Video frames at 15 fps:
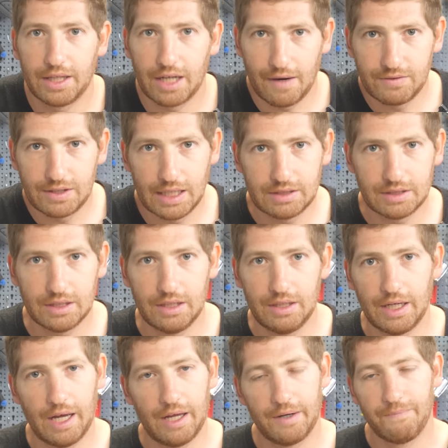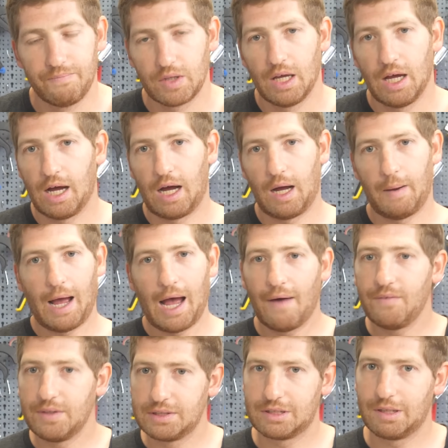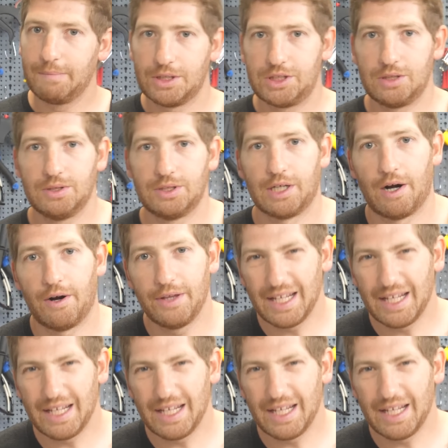that I've tested and uh, having some issues there.